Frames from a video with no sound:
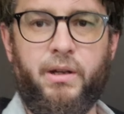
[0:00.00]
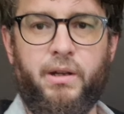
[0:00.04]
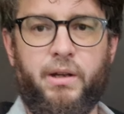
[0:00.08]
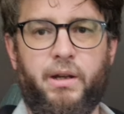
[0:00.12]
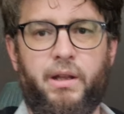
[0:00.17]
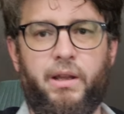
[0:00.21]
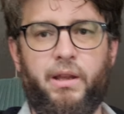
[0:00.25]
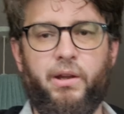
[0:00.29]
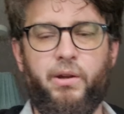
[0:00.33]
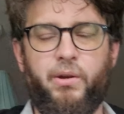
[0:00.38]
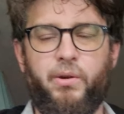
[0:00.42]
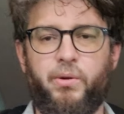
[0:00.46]

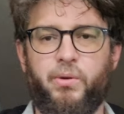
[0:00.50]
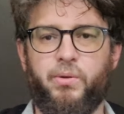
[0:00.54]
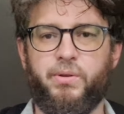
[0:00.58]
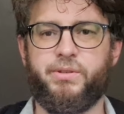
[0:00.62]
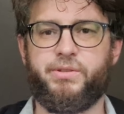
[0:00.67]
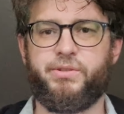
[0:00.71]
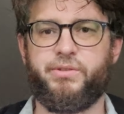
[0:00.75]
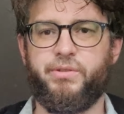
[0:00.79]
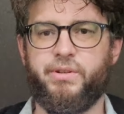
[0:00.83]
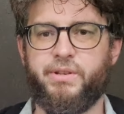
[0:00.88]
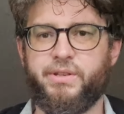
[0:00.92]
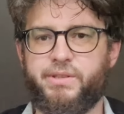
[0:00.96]
Hello, it's
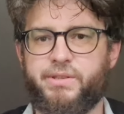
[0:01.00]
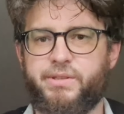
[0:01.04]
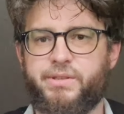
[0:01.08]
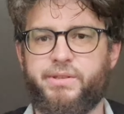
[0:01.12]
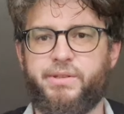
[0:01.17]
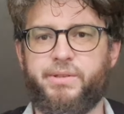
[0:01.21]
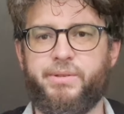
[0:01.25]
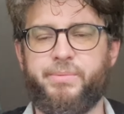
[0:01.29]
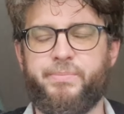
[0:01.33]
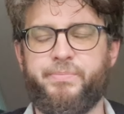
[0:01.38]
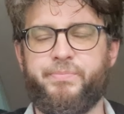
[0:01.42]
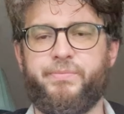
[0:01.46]

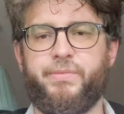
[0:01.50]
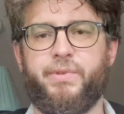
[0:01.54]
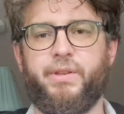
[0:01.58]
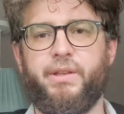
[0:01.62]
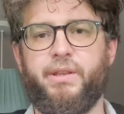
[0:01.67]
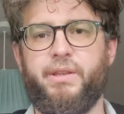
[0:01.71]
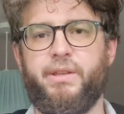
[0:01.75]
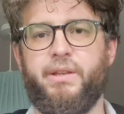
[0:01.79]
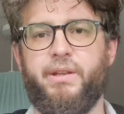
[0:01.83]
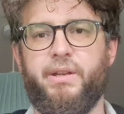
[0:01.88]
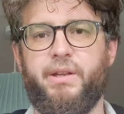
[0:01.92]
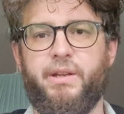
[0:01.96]
Chris,
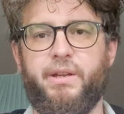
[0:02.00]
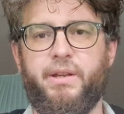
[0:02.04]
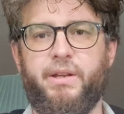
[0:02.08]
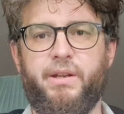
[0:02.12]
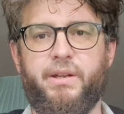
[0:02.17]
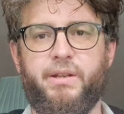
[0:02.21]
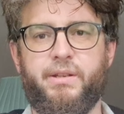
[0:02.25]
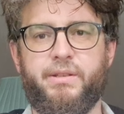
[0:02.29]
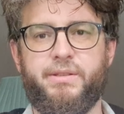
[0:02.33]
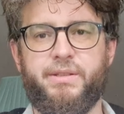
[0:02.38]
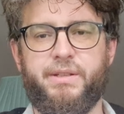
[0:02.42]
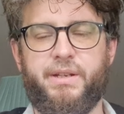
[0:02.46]
and uh,
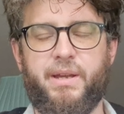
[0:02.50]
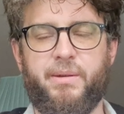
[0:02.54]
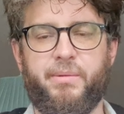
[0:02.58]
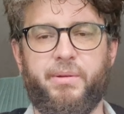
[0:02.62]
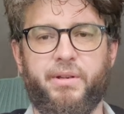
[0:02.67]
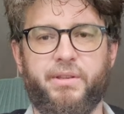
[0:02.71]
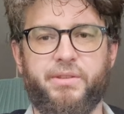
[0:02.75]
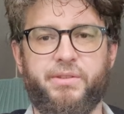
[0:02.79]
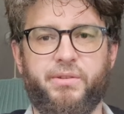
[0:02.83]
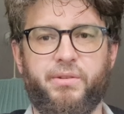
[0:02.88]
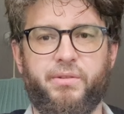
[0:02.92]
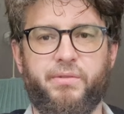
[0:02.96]
today I
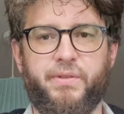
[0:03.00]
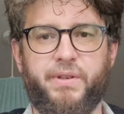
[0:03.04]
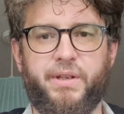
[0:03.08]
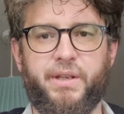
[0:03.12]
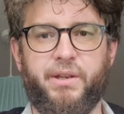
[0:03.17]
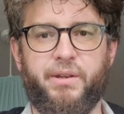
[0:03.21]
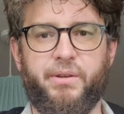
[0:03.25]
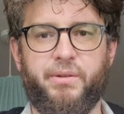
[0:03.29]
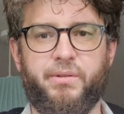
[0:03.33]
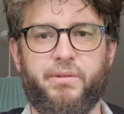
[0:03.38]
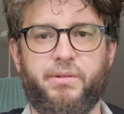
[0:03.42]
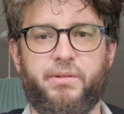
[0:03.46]
want to do a
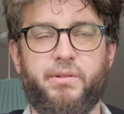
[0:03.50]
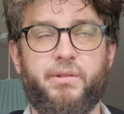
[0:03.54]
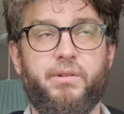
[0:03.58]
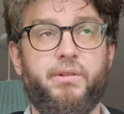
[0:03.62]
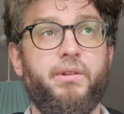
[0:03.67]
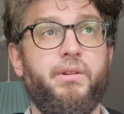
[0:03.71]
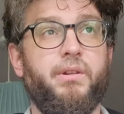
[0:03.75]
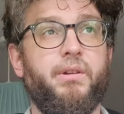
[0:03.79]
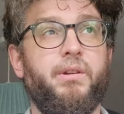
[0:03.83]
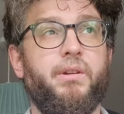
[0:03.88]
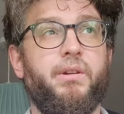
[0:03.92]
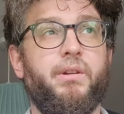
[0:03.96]
video.
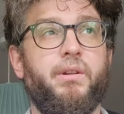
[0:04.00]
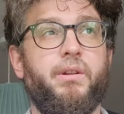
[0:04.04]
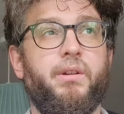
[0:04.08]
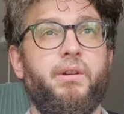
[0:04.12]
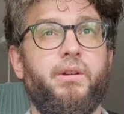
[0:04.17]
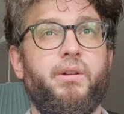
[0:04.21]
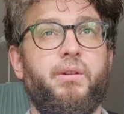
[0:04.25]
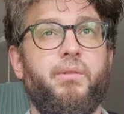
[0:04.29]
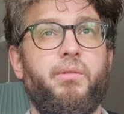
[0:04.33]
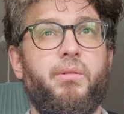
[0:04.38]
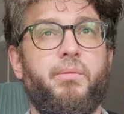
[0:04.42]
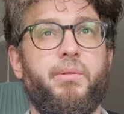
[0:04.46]

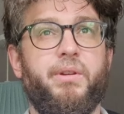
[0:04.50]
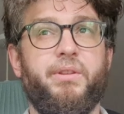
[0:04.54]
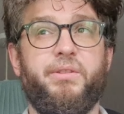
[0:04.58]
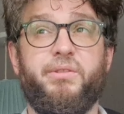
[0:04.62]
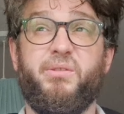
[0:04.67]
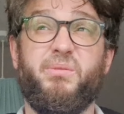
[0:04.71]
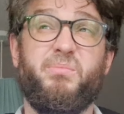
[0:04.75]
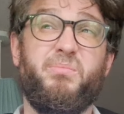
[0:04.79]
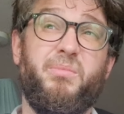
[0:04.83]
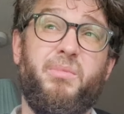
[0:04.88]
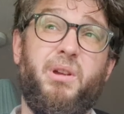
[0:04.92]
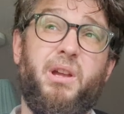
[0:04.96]
I want
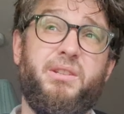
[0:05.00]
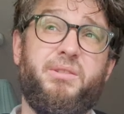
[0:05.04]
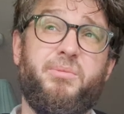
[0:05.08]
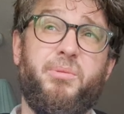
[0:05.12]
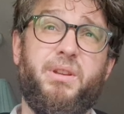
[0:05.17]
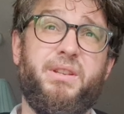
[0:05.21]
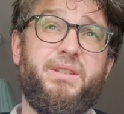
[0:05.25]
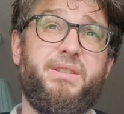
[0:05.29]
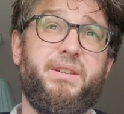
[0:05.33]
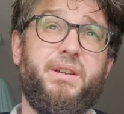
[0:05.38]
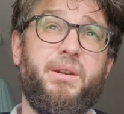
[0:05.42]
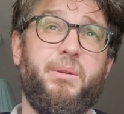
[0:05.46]
to do it's
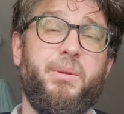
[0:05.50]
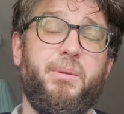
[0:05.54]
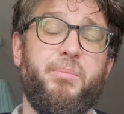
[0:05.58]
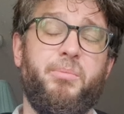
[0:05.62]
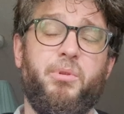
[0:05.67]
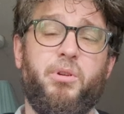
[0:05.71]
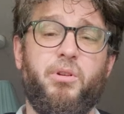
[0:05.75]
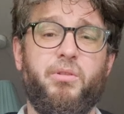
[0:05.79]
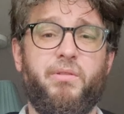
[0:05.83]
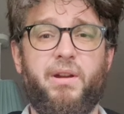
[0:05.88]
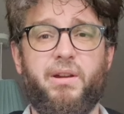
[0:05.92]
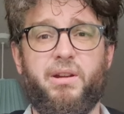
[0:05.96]
basically going to be
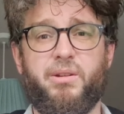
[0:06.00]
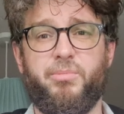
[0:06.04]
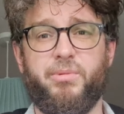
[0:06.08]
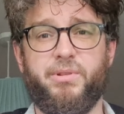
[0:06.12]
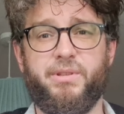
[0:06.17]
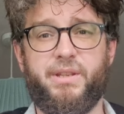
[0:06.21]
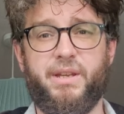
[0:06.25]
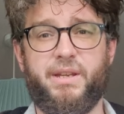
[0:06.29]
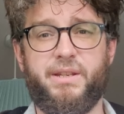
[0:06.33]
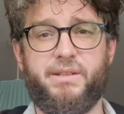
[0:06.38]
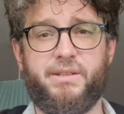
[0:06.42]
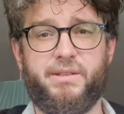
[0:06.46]
book
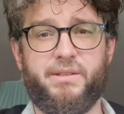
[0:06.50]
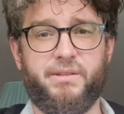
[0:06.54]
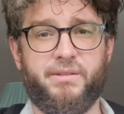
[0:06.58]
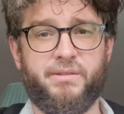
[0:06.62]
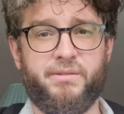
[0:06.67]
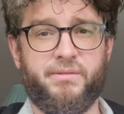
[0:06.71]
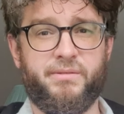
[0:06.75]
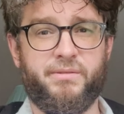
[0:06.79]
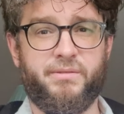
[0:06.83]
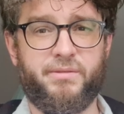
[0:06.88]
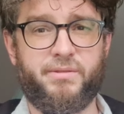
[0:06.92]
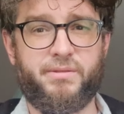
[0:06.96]

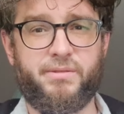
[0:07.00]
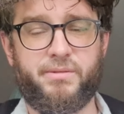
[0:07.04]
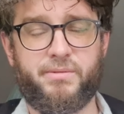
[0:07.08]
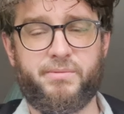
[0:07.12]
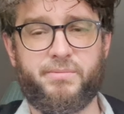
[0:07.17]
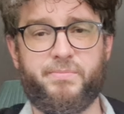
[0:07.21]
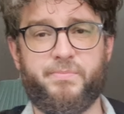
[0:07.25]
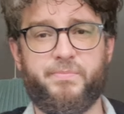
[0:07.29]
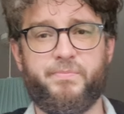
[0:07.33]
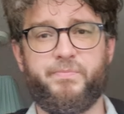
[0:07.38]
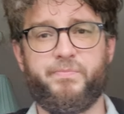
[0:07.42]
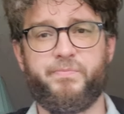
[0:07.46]
recommendations,
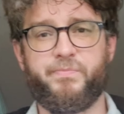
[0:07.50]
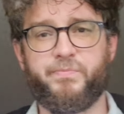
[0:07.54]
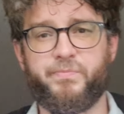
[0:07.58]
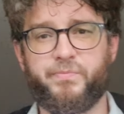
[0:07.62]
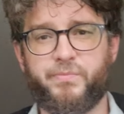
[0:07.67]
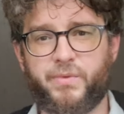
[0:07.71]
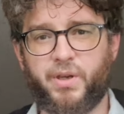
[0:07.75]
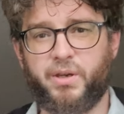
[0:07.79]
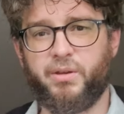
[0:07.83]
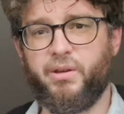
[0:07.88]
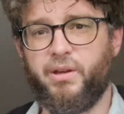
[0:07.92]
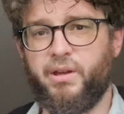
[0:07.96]

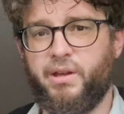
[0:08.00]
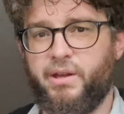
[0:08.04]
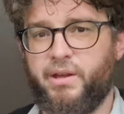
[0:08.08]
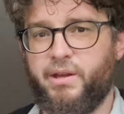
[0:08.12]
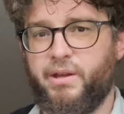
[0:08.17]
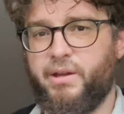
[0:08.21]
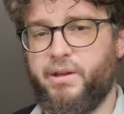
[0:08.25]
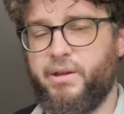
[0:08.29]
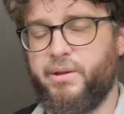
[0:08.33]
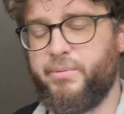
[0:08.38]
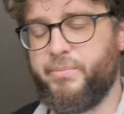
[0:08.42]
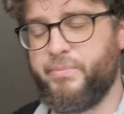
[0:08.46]

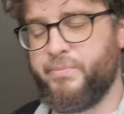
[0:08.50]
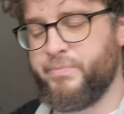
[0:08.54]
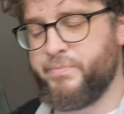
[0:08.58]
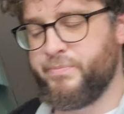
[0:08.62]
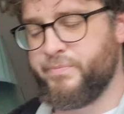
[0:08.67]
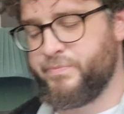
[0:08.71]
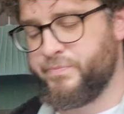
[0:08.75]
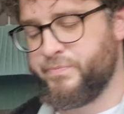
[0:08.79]
um,